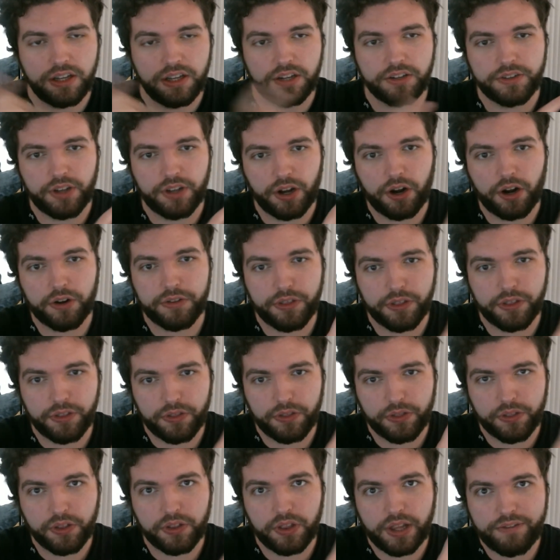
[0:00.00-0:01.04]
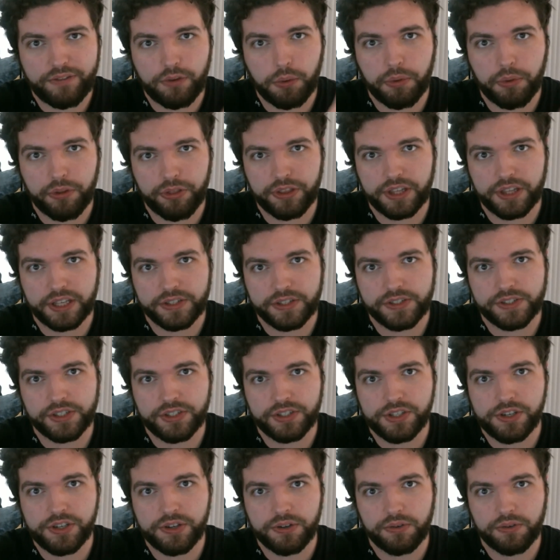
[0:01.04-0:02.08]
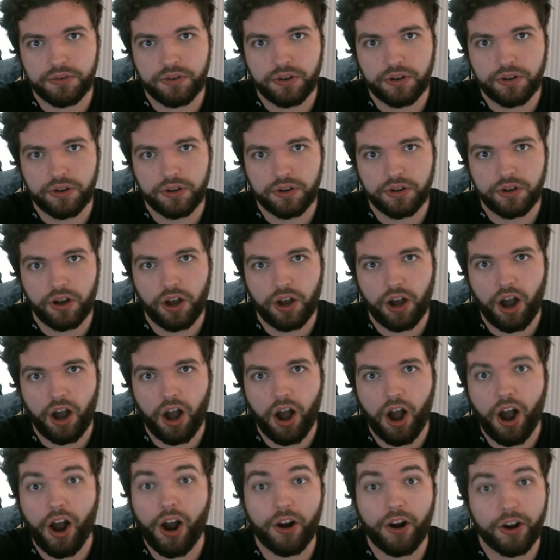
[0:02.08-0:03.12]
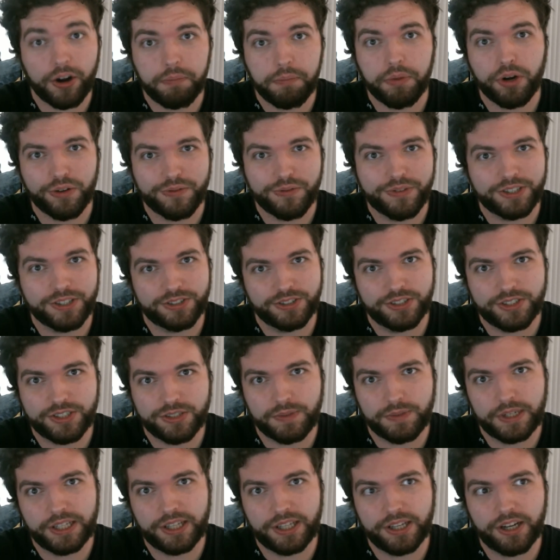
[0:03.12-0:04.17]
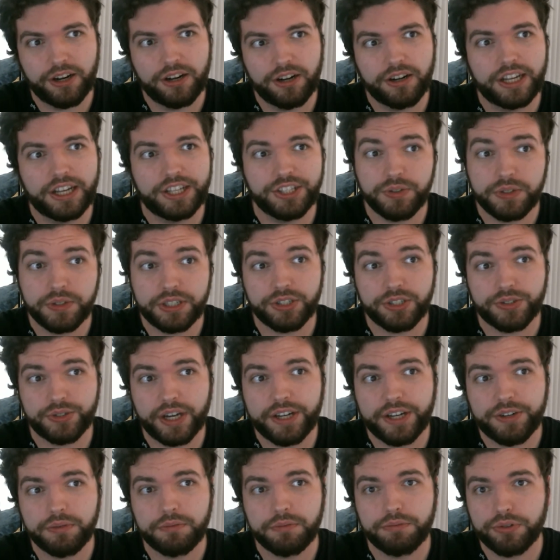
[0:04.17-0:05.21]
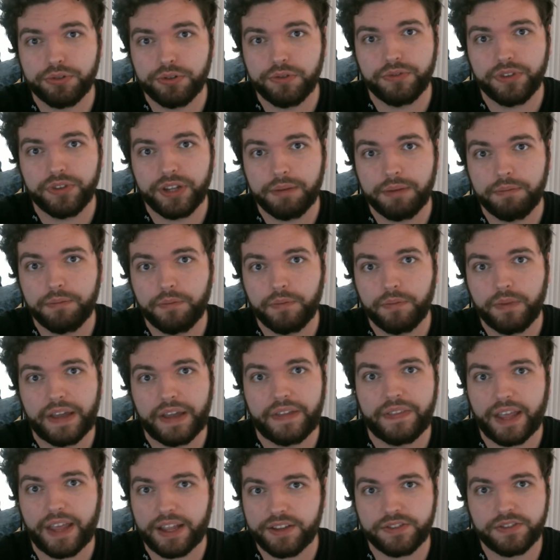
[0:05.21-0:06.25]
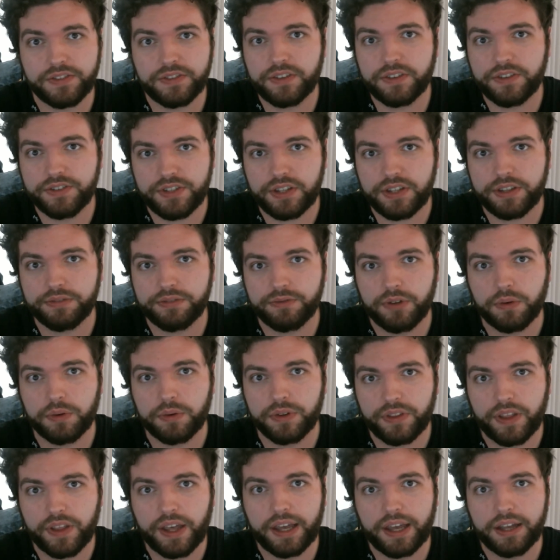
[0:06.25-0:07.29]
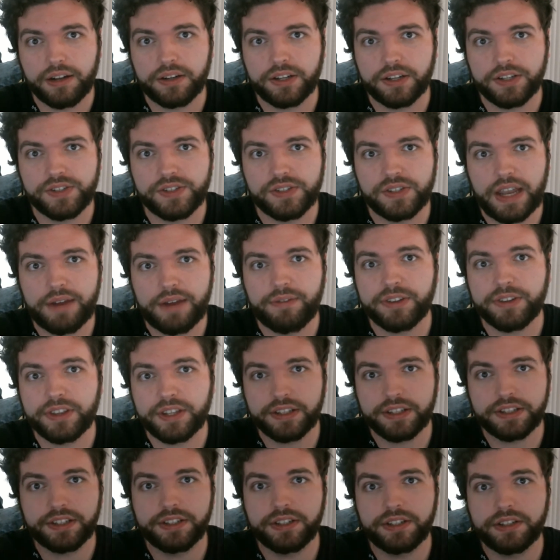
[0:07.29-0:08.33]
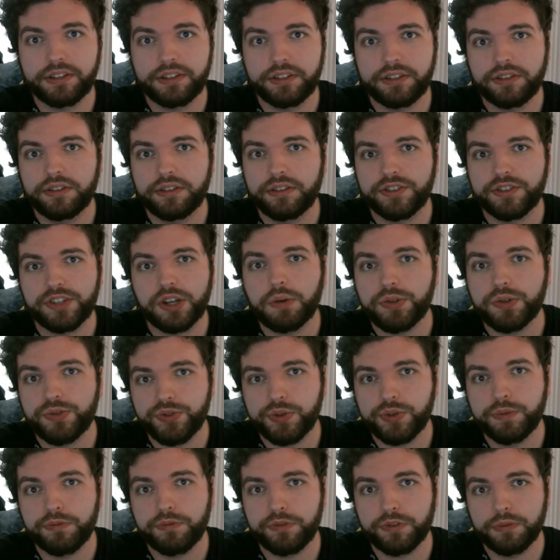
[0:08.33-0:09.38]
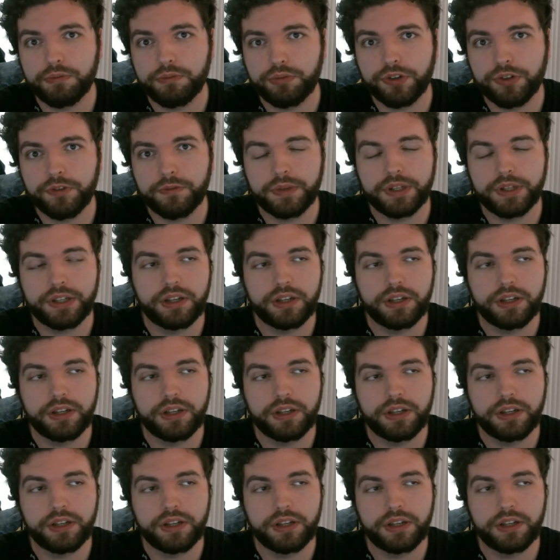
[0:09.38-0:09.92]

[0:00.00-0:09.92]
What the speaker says: are the lovable things in you, are perfect just the way they are. And you can try to improve them, and there's nothing wrong with that, because there's always room for improvement.